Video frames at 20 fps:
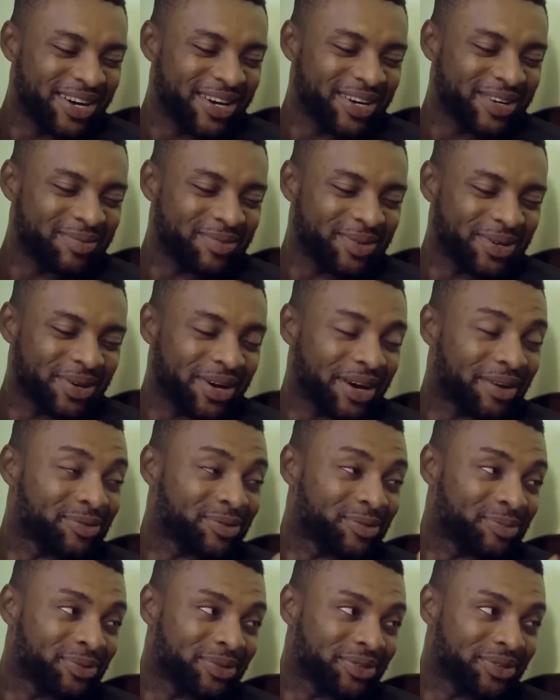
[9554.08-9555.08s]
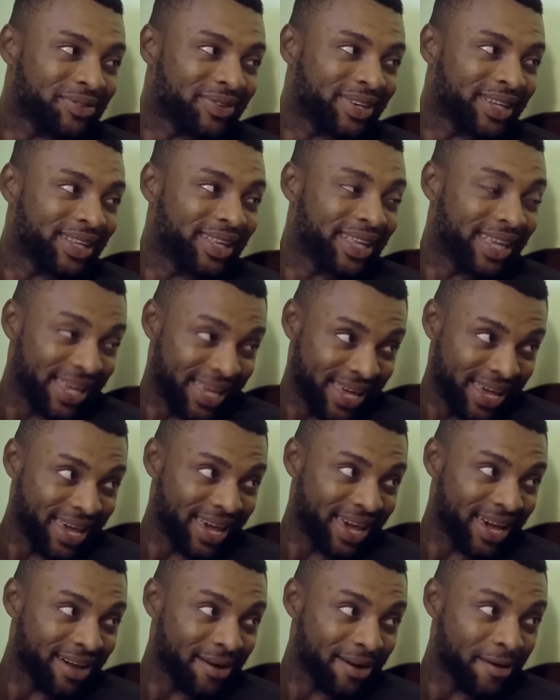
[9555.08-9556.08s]
Well, you have to prove it here
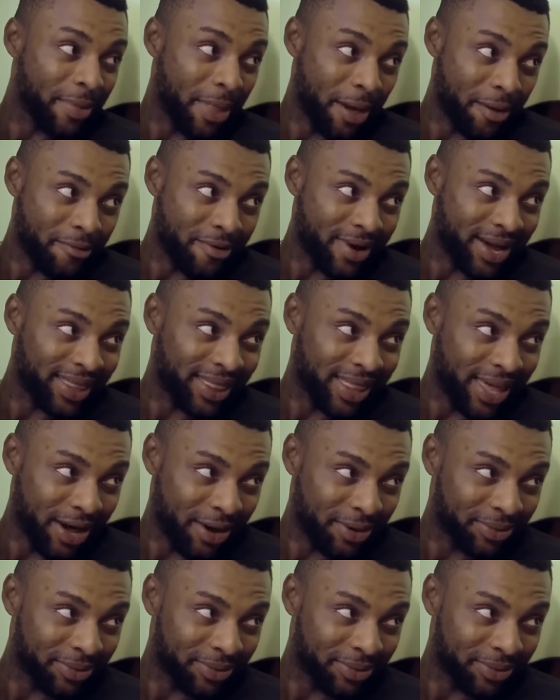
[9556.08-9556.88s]
and right now.